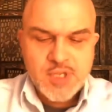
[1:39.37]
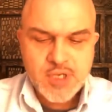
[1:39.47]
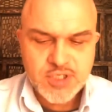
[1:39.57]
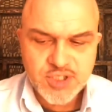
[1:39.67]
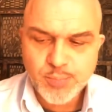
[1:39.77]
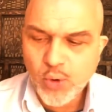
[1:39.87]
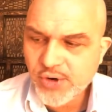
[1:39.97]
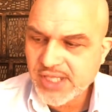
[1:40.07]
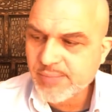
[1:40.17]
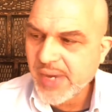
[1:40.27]

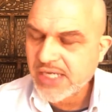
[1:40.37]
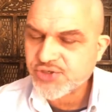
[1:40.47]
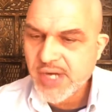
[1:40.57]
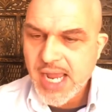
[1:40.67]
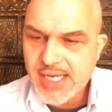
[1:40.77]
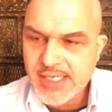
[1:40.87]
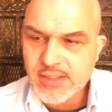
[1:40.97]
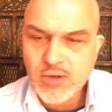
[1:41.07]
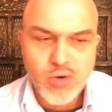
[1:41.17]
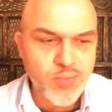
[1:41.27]
supporting the patriarchy in the
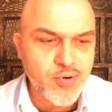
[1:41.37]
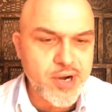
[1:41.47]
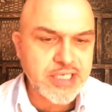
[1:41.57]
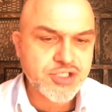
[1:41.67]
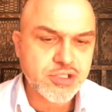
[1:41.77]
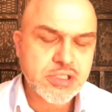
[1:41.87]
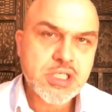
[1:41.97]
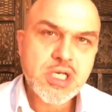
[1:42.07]
corporation.